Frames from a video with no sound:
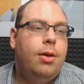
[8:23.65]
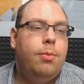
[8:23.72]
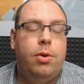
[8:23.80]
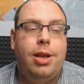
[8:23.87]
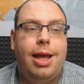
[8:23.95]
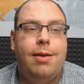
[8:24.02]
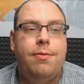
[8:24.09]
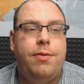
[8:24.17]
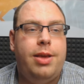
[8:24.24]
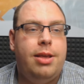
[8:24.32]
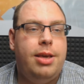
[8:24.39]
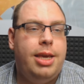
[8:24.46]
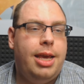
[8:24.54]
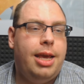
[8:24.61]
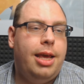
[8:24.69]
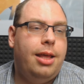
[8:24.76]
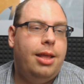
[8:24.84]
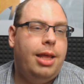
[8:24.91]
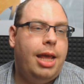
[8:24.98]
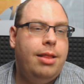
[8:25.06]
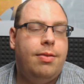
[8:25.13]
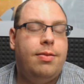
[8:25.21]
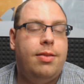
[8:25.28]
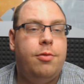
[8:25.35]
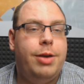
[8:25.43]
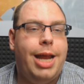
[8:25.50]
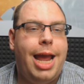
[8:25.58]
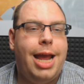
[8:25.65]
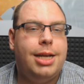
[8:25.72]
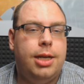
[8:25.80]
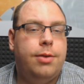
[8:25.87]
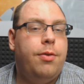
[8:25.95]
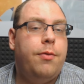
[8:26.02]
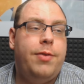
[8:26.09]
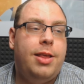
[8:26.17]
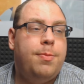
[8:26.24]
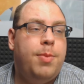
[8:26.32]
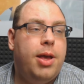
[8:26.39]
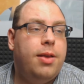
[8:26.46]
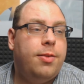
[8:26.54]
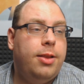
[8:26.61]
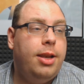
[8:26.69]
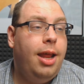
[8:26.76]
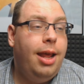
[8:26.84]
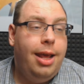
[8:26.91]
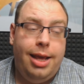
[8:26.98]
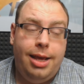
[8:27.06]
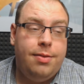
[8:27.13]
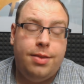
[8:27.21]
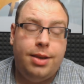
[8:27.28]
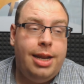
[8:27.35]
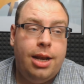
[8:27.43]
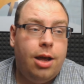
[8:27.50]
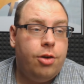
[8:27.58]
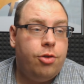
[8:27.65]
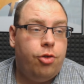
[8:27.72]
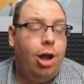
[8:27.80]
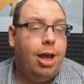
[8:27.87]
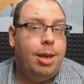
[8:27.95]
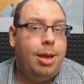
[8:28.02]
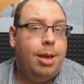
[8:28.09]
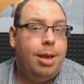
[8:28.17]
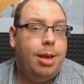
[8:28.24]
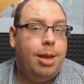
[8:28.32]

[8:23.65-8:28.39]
would have the instant reaction that this person isn't in our tribe,